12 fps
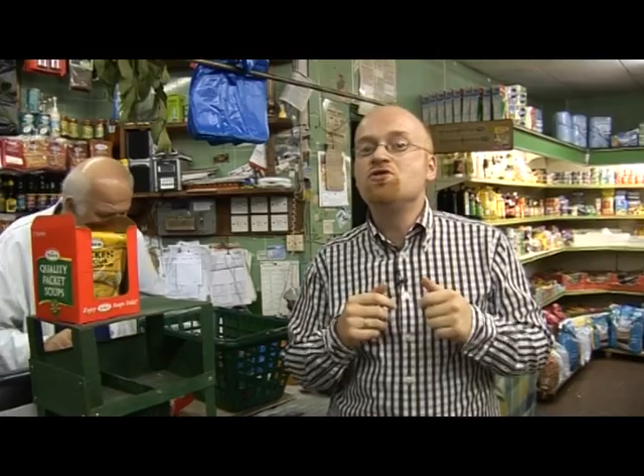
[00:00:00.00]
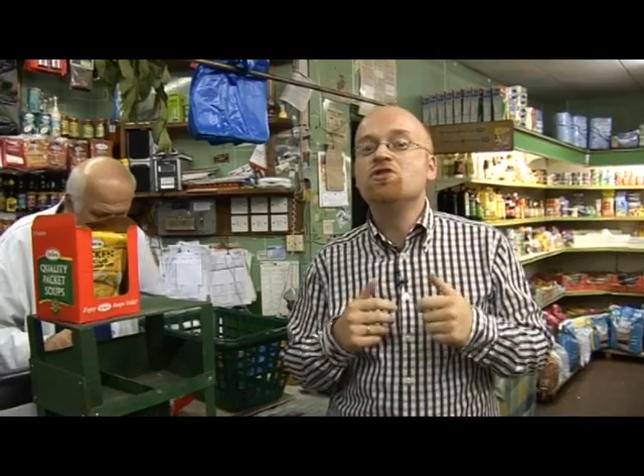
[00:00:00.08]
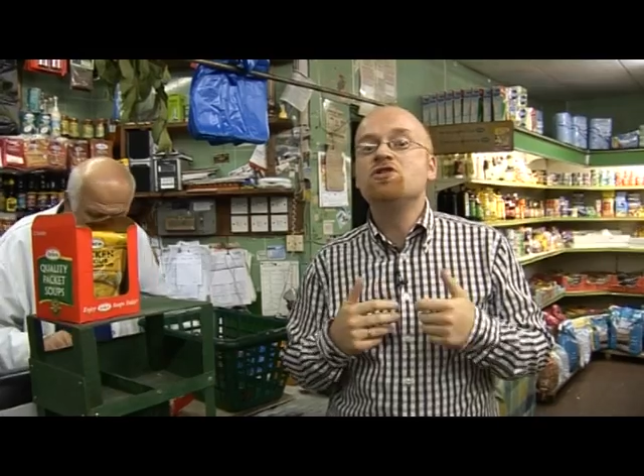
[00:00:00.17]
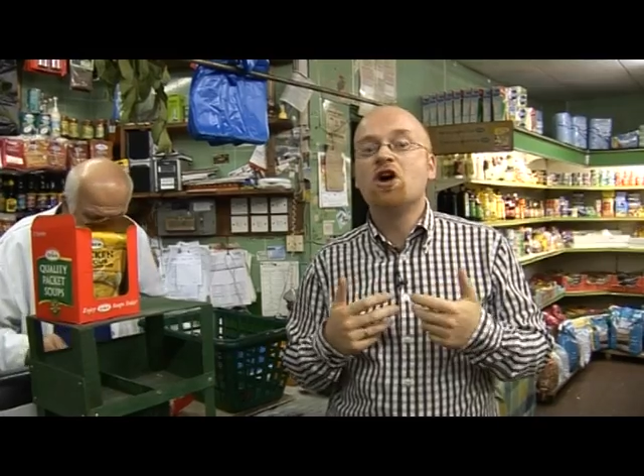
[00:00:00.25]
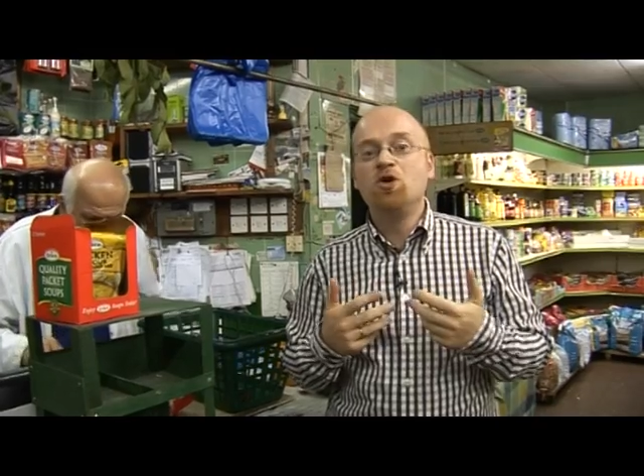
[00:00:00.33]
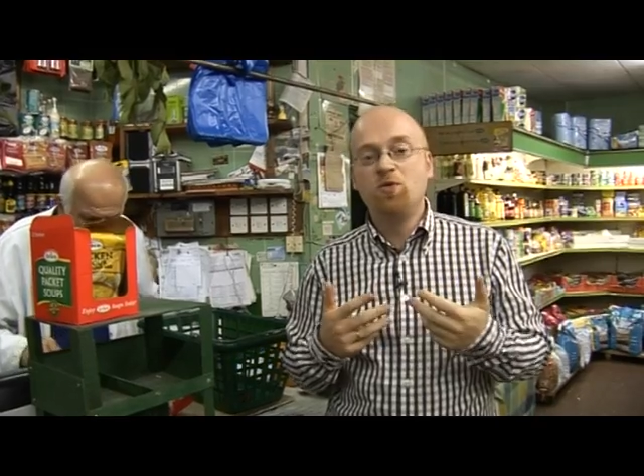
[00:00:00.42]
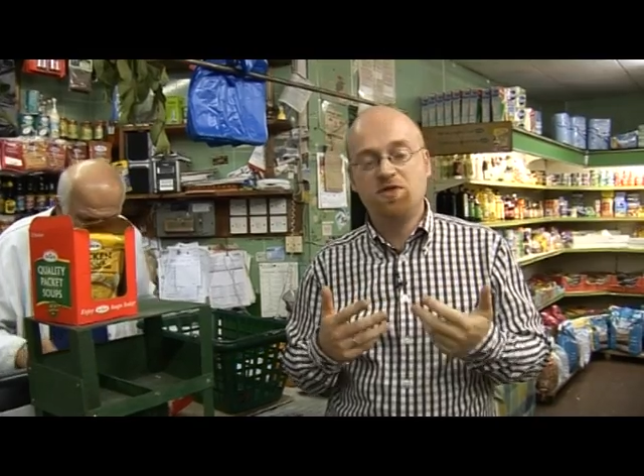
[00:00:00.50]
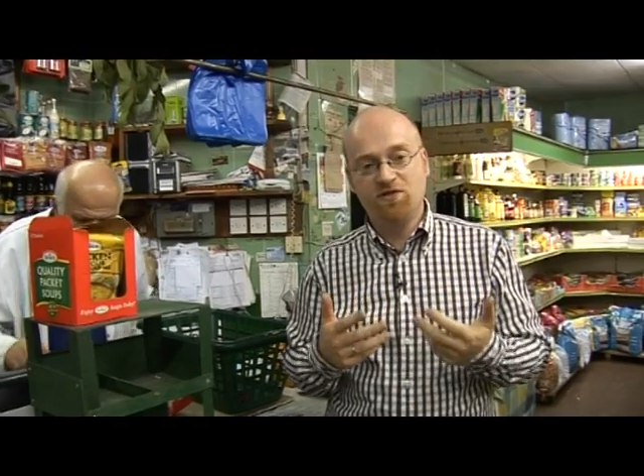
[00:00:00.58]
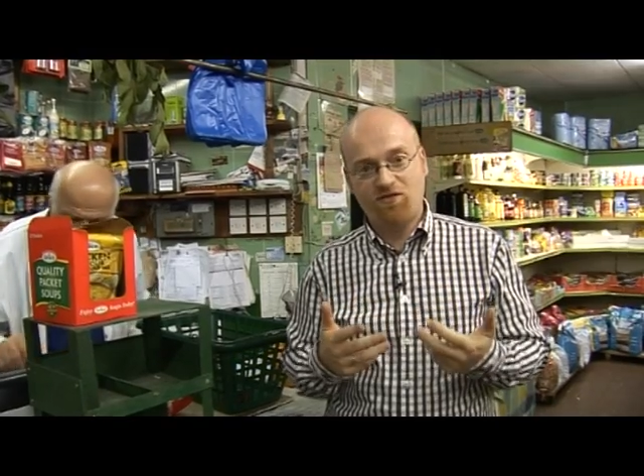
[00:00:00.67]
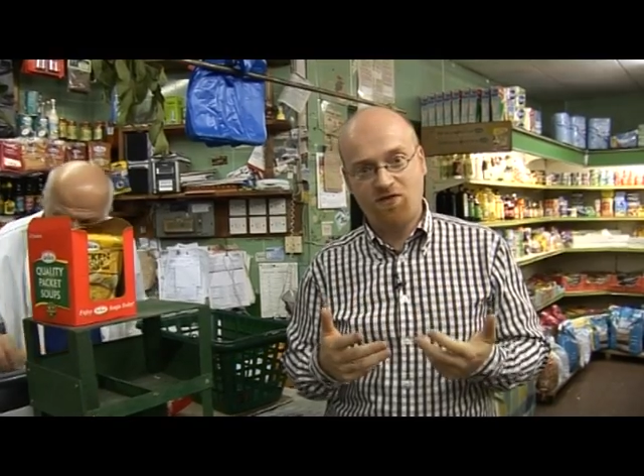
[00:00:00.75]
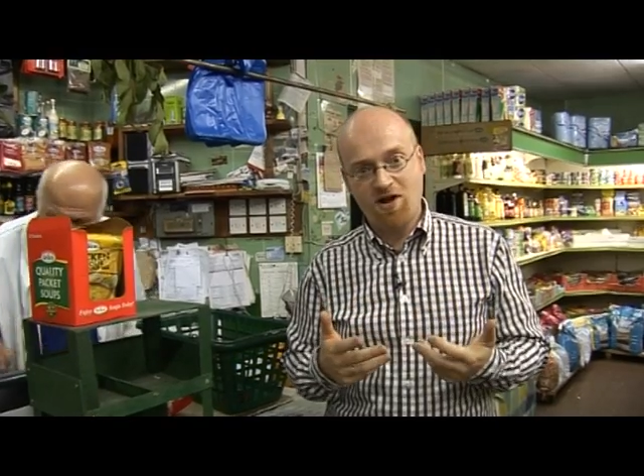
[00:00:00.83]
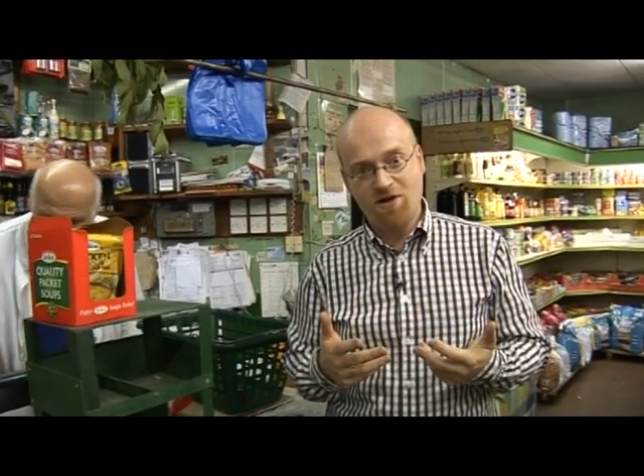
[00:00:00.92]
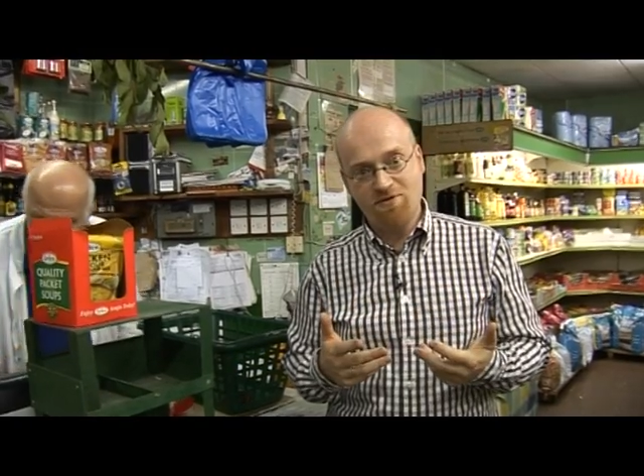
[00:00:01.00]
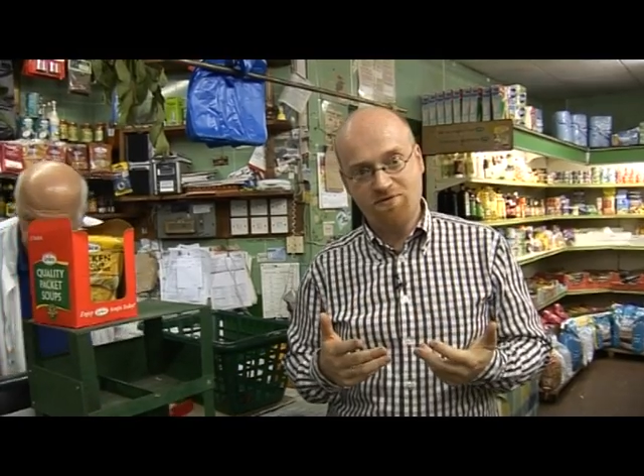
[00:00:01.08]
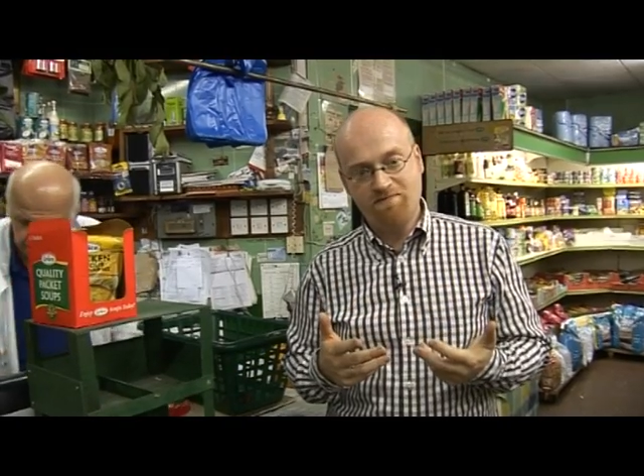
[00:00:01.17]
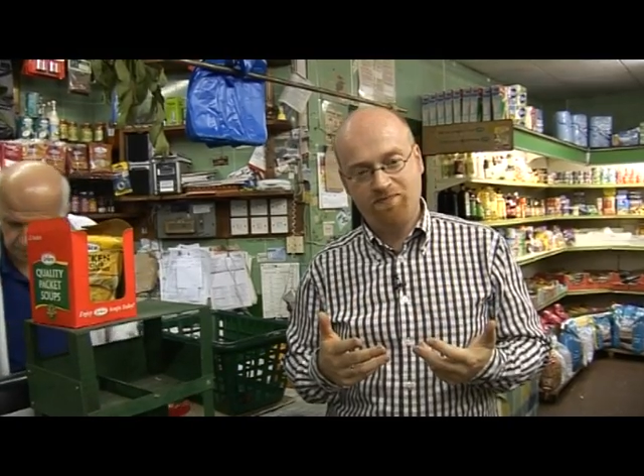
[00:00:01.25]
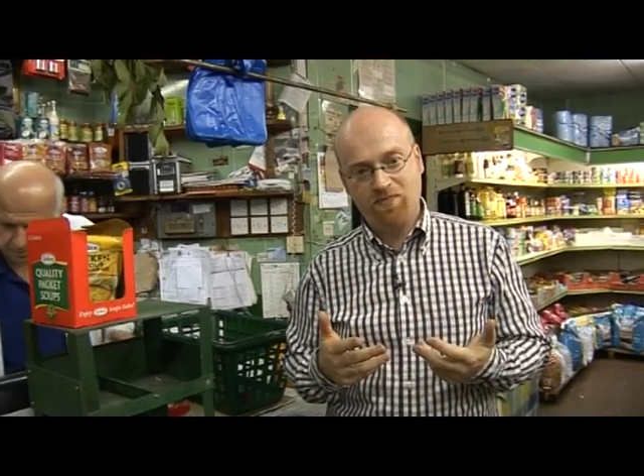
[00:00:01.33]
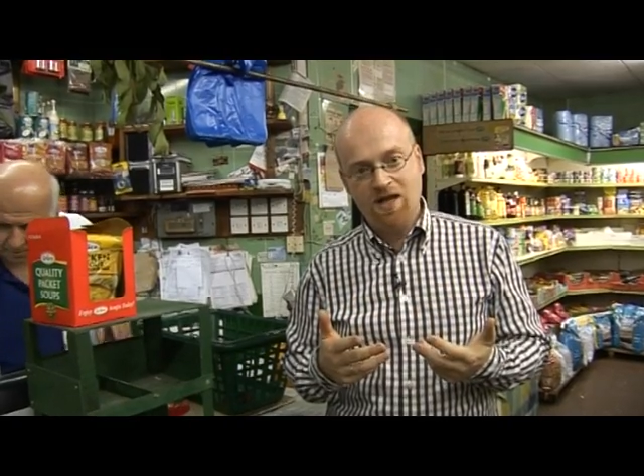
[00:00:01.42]
can go with the flow,
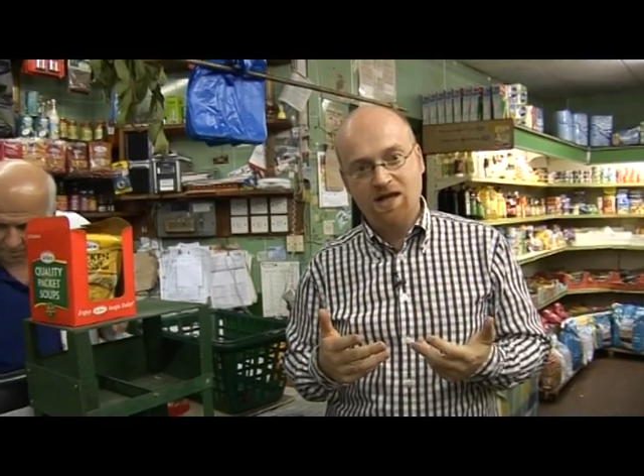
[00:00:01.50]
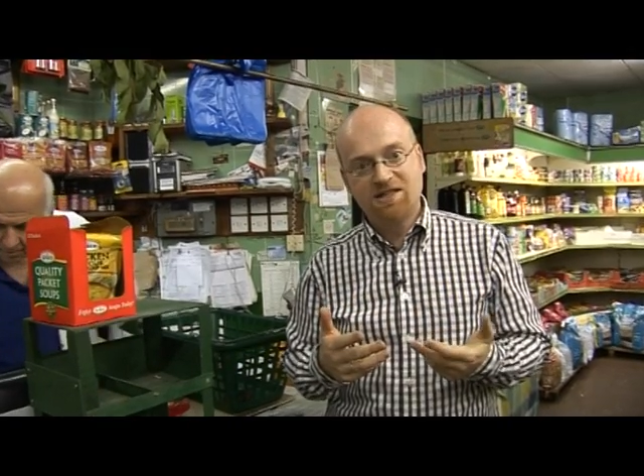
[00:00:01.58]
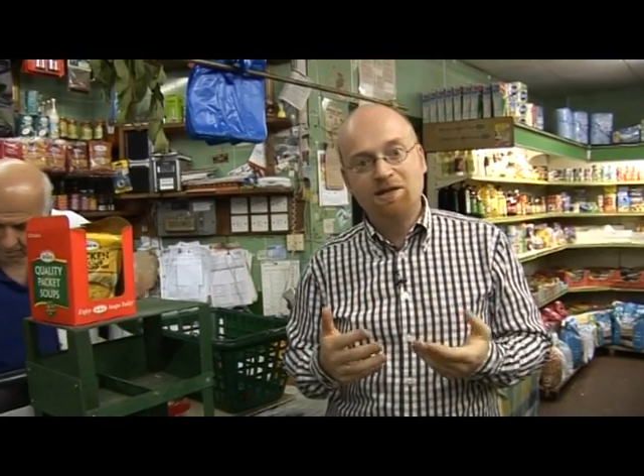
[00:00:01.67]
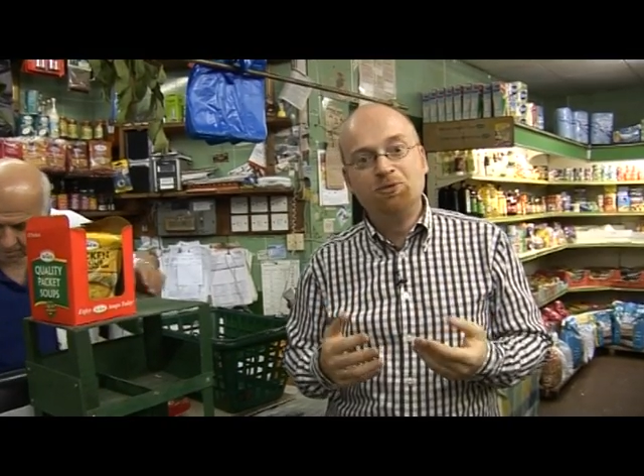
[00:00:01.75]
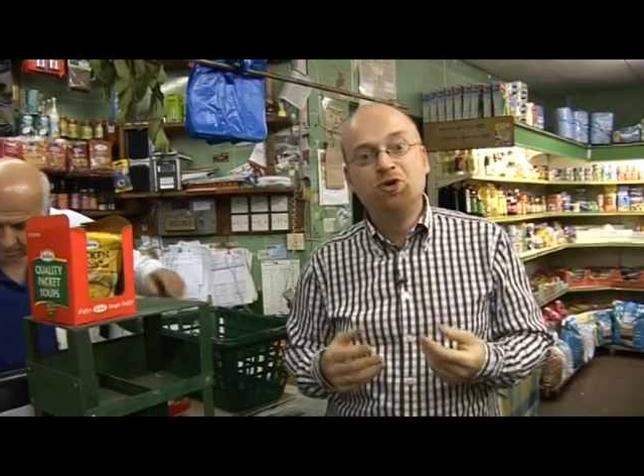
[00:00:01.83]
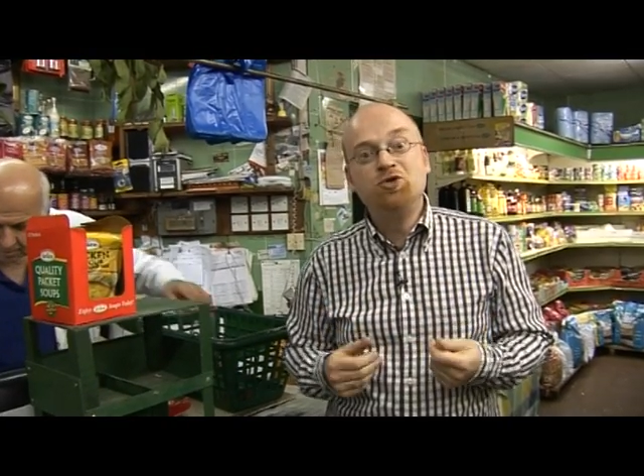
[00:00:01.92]
someone